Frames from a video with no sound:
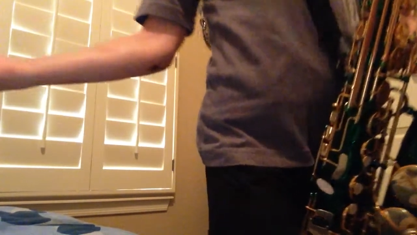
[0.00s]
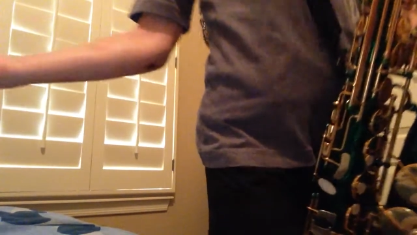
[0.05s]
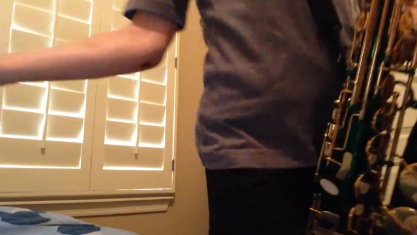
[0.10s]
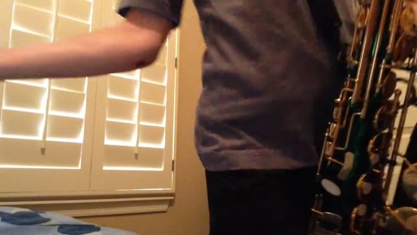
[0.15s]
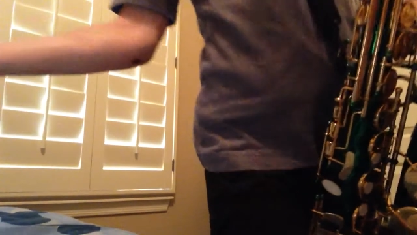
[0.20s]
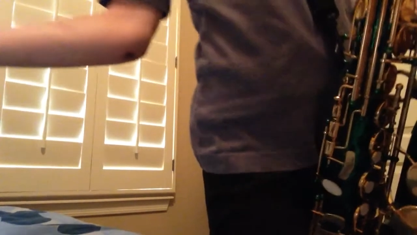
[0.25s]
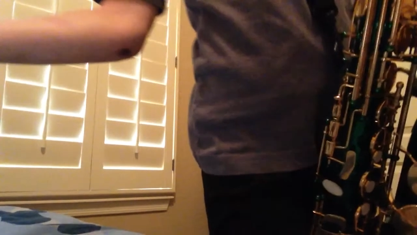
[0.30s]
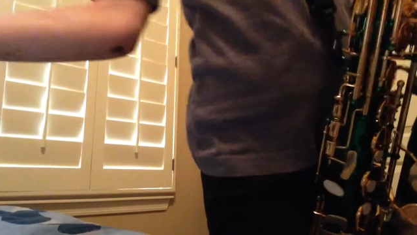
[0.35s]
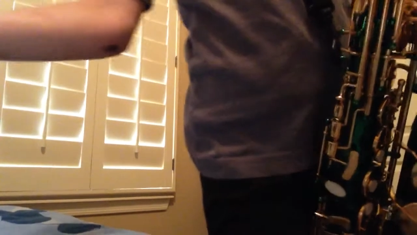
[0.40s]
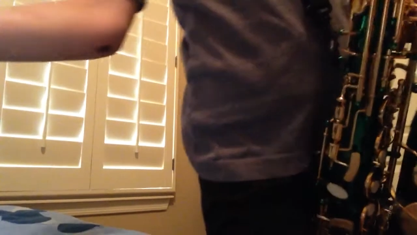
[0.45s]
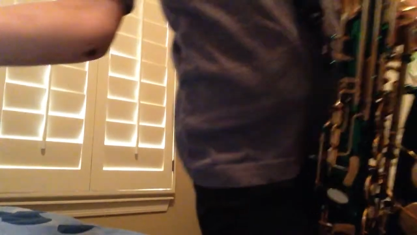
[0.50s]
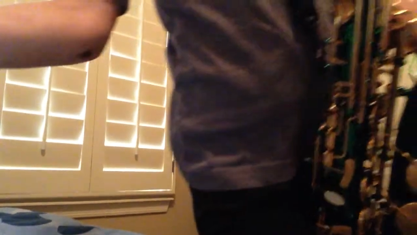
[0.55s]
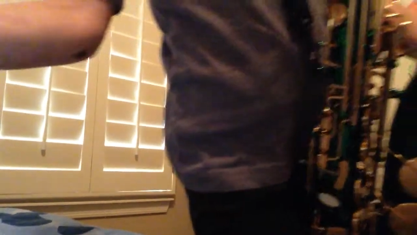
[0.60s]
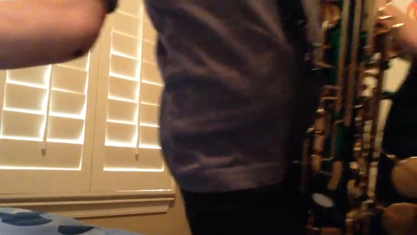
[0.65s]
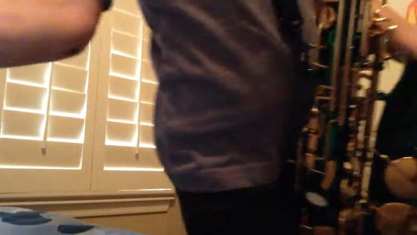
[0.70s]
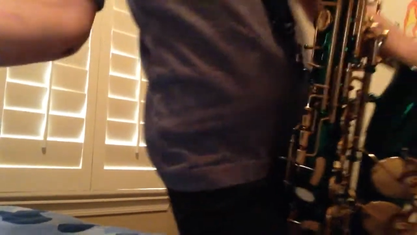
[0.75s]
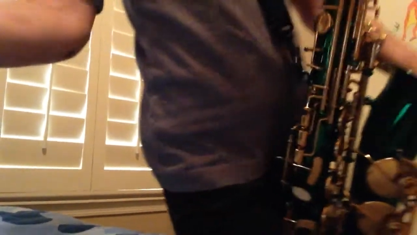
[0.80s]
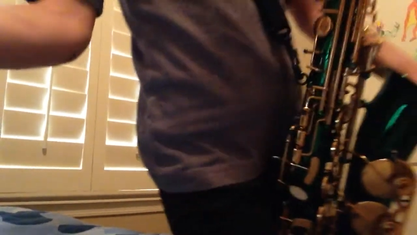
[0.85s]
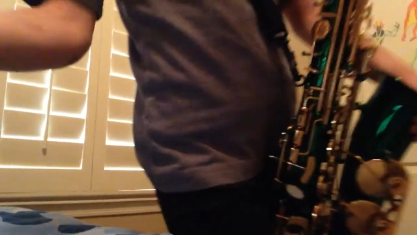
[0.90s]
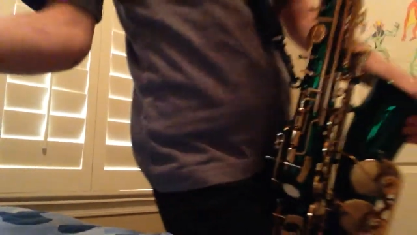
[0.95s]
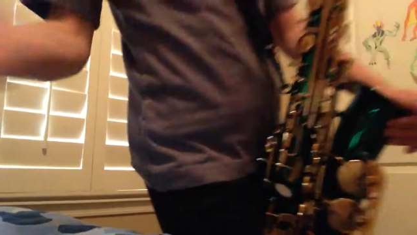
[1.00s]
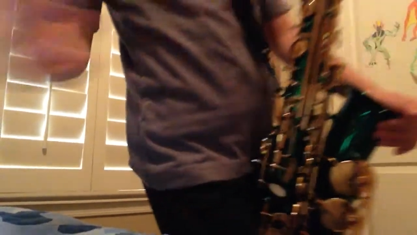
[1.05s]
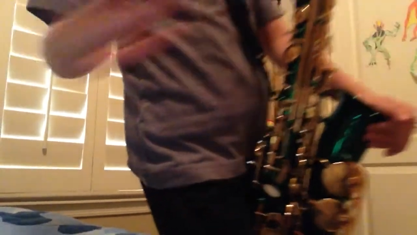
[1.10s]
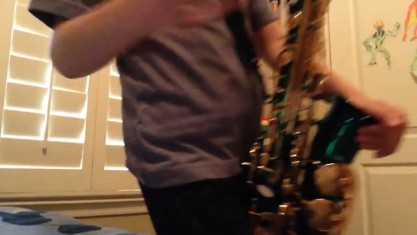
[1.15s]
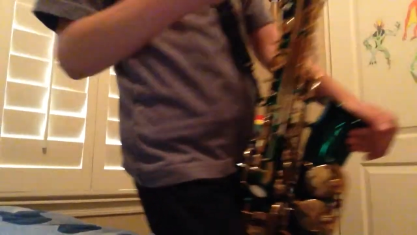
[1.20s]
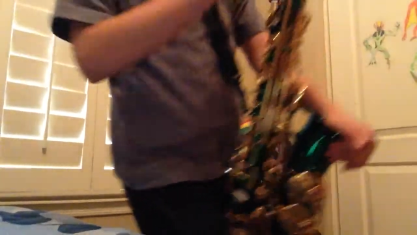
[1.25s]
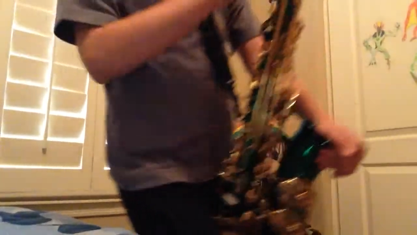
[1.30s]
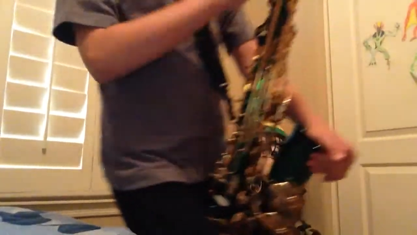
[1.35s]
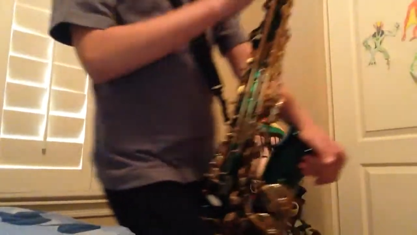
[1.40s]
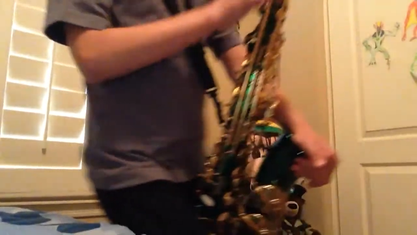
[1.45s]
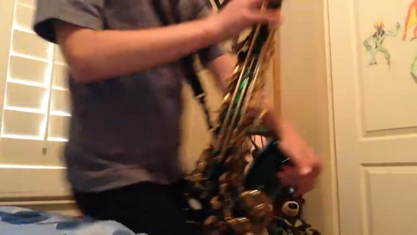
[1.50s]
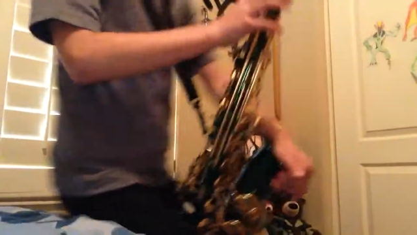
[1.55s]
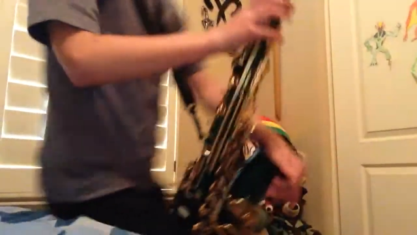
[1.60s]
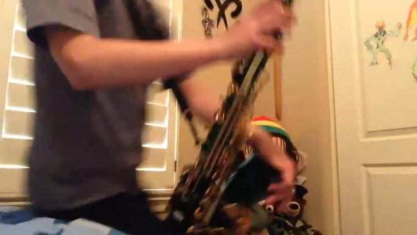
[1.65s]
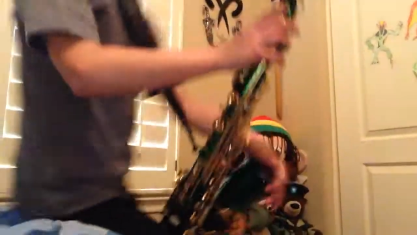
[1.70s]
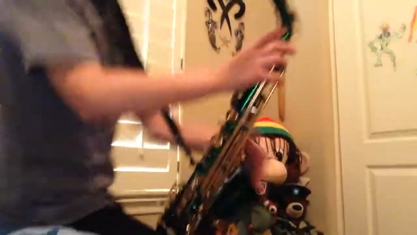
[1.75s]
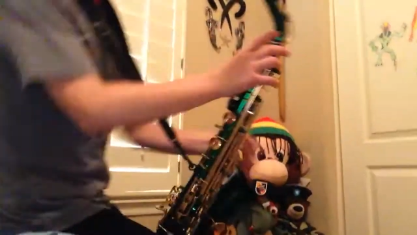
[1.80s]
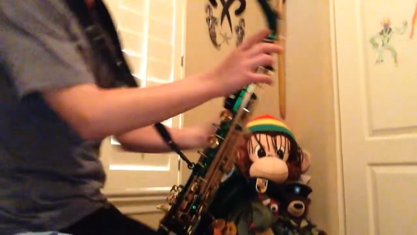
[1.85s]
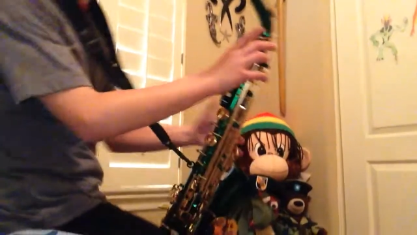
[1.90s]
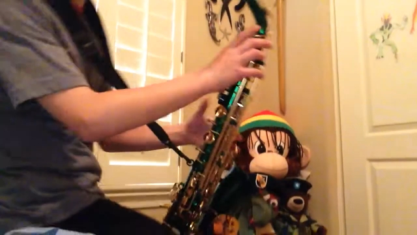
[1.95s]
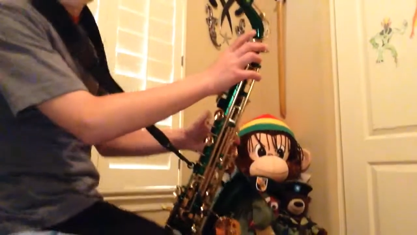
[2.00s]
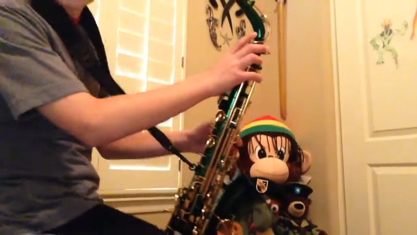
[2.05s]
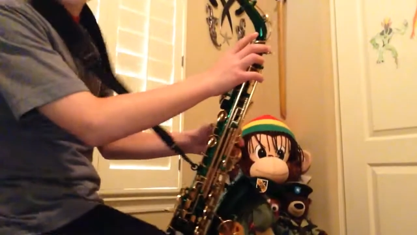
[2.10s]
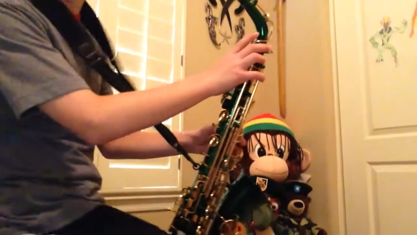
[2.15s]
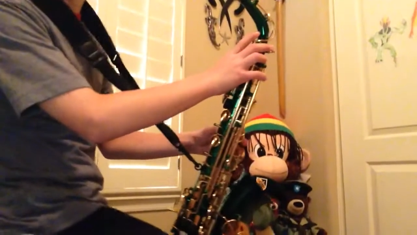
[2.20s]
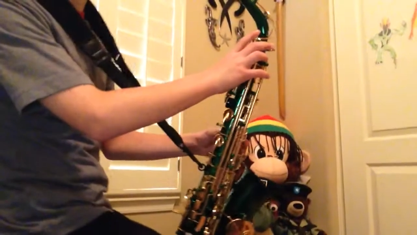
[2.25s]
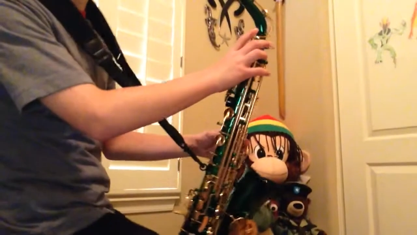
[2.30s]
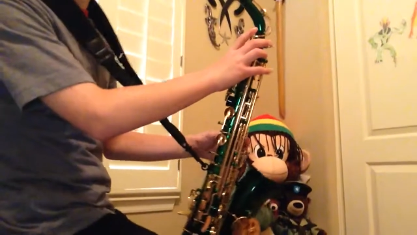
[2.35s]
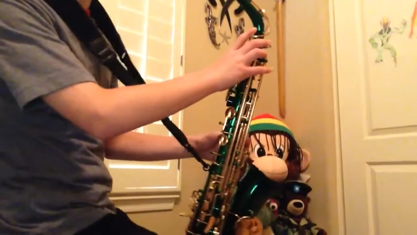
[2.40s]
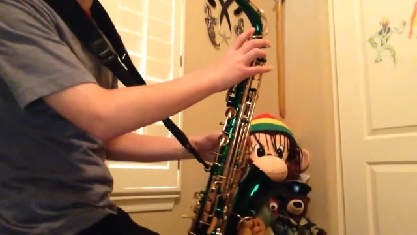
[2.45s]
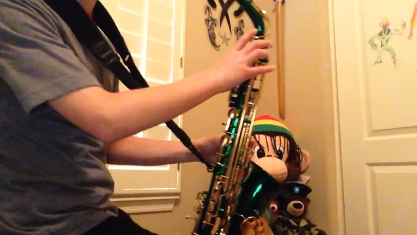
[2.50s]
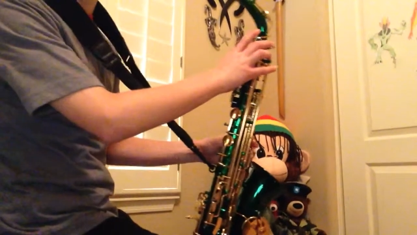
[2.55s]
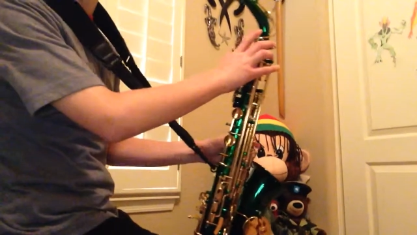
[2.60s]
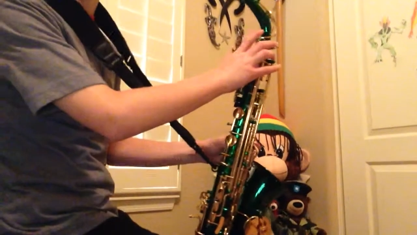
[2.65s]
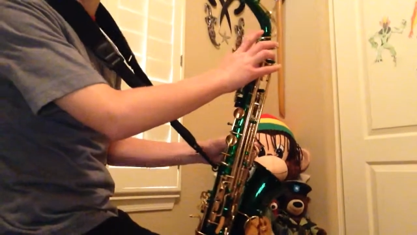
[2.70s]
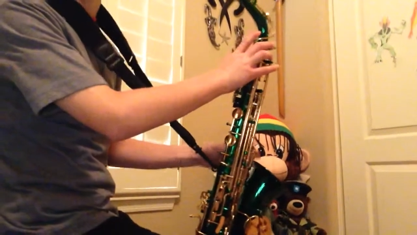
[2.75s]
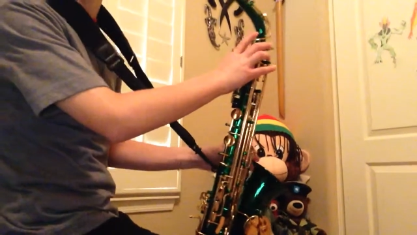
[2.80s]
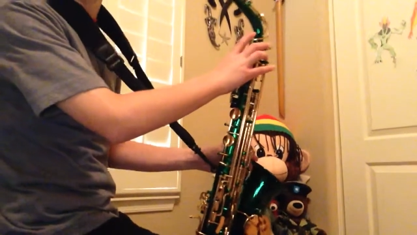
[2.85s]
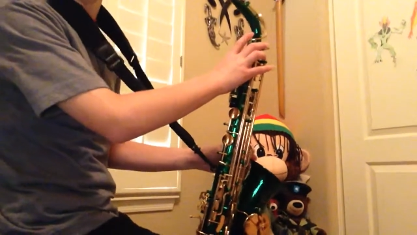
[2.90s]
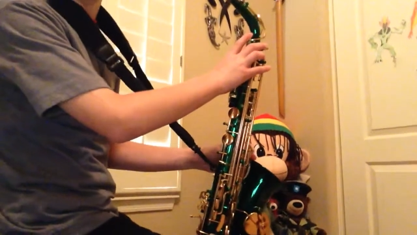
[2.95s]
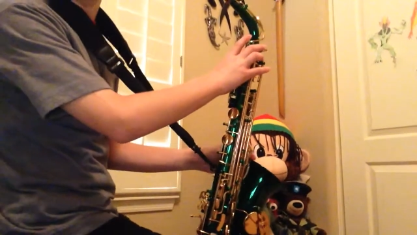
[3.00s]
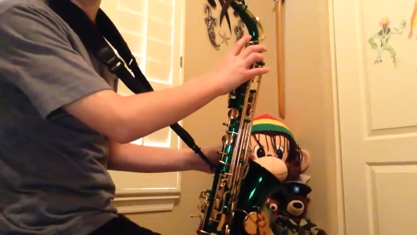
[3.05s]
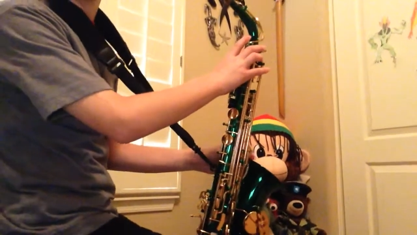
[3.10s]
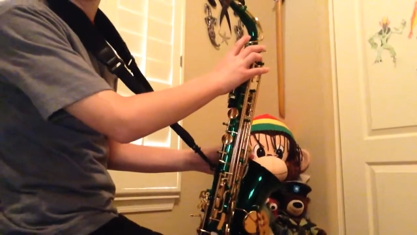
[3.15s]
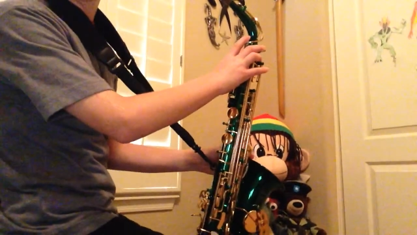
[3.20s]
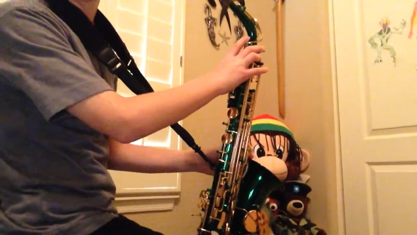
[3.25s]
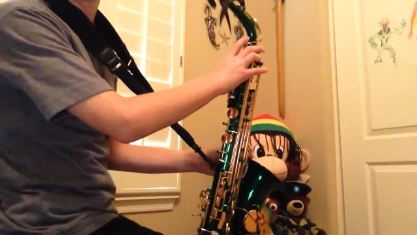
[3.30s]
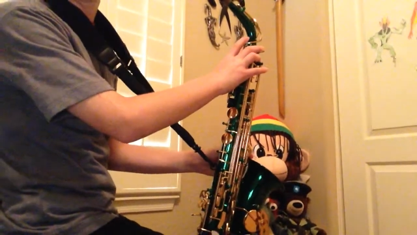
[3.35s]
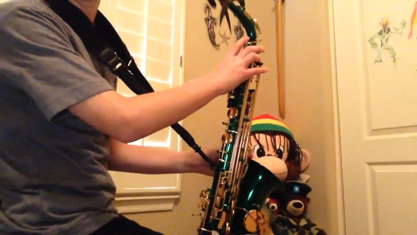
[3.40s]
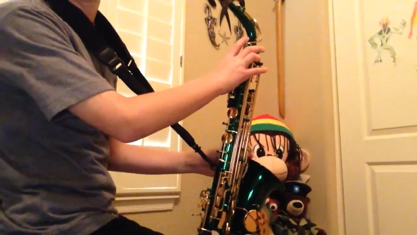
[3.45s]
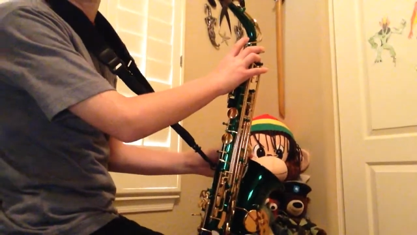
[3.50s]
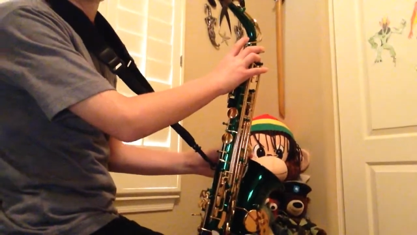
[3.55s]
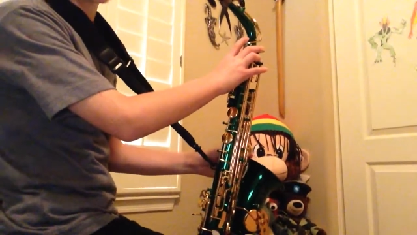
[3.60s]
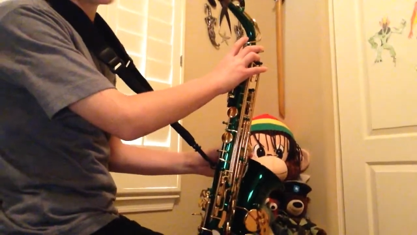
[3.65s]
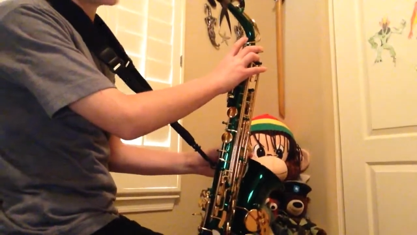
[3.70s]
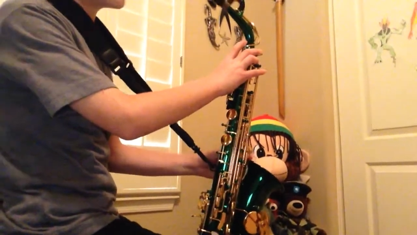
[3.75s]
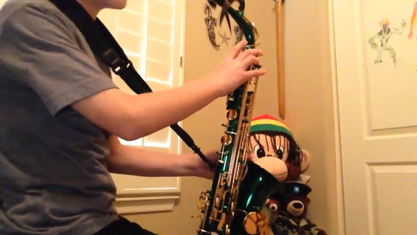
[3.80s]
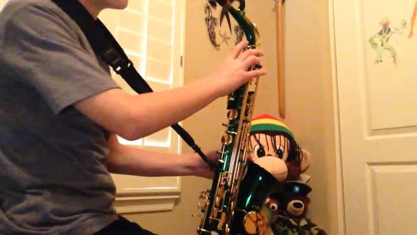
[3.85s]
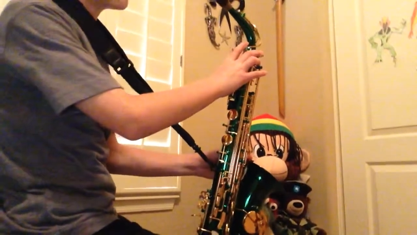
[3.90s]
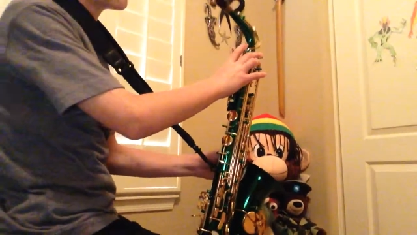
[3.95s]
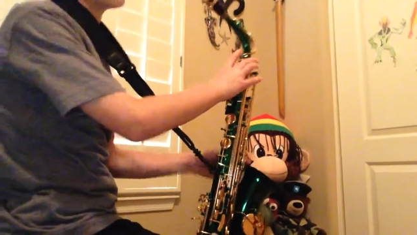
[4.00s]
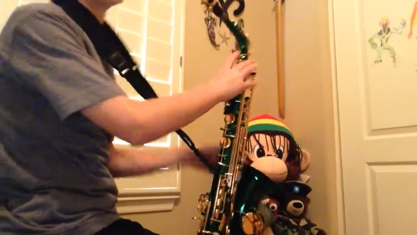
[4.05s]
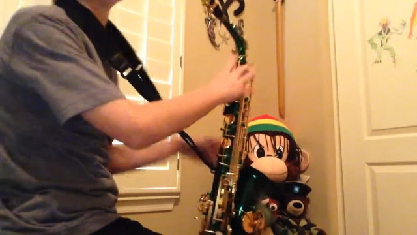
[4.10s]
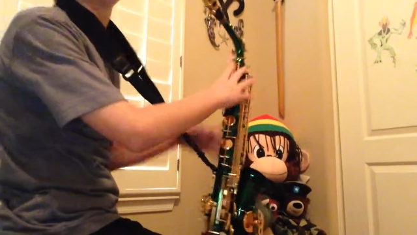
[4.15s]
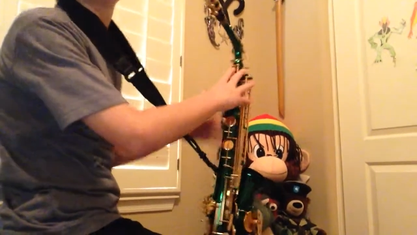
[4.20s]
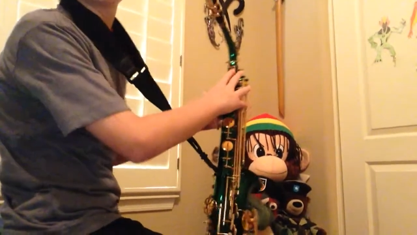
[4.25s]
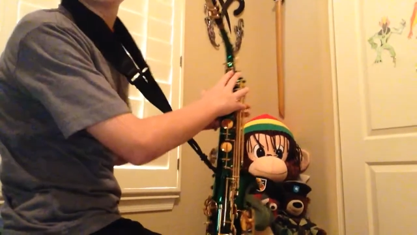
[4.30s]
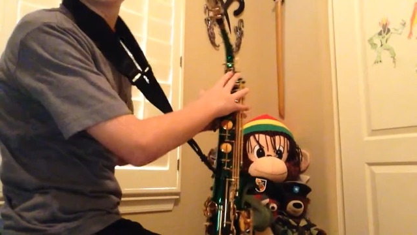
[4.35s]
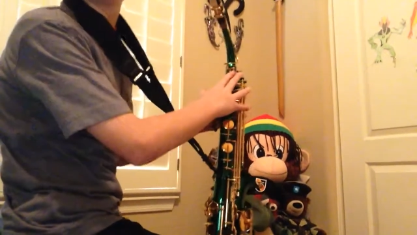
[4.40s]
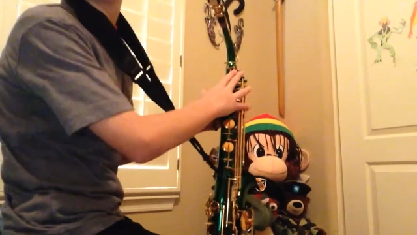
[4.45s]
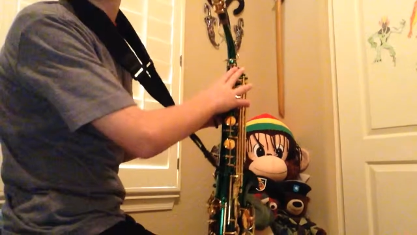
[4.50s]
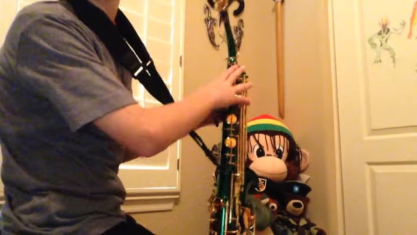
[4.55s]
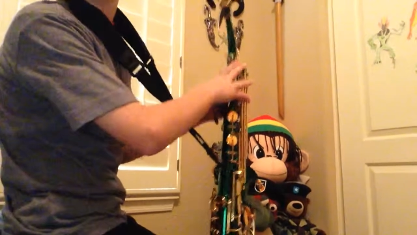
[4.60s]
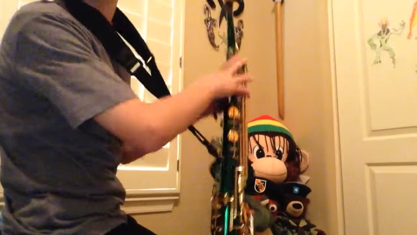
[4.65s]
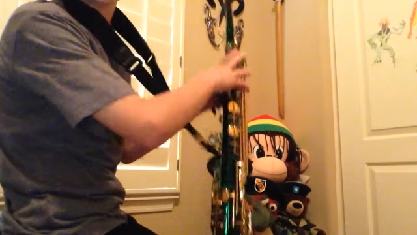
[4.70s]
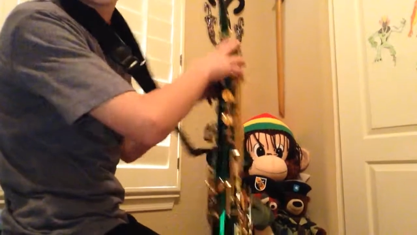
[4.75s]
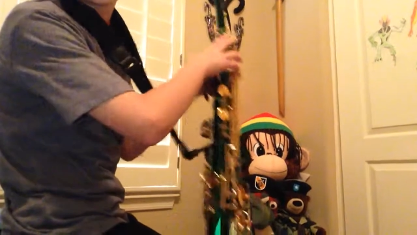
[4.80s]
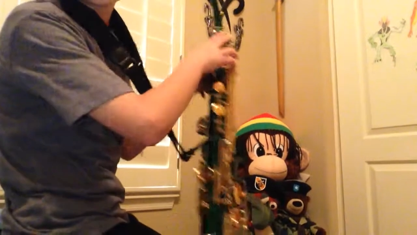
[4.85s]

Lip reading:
(no speaker visible)